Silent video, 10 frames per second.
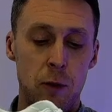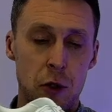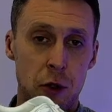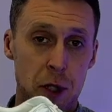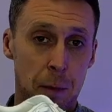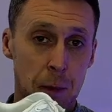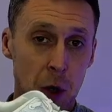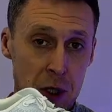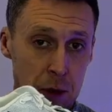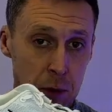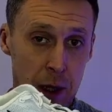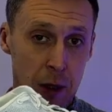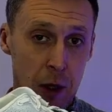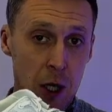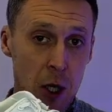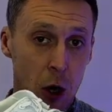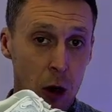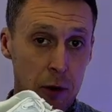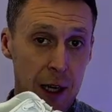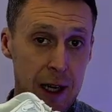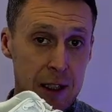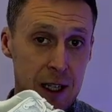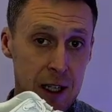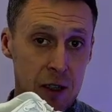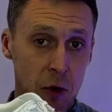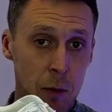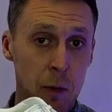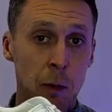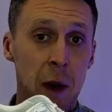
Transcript: So there's a bottom layer of ReactX foam